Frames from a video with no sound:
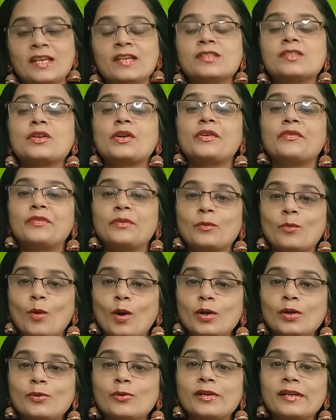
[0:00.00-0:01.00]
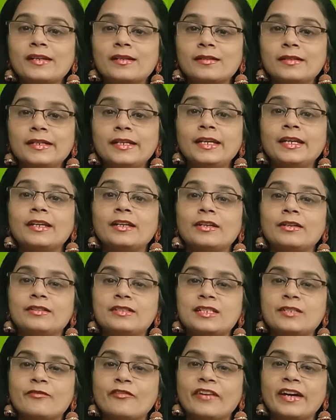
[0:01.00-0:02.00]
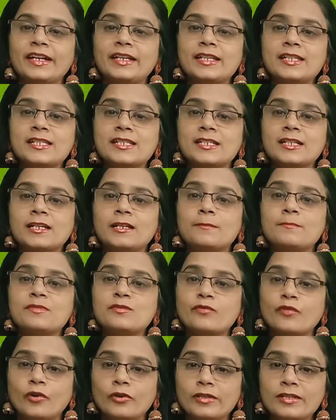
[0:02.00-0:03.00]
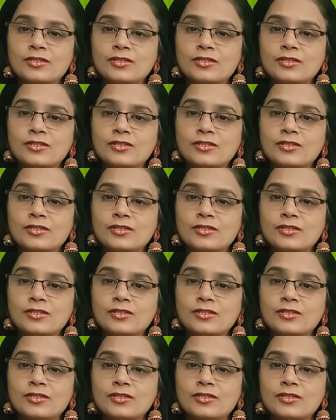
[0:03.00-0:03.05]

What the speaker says: So if you want to really find the synonyms for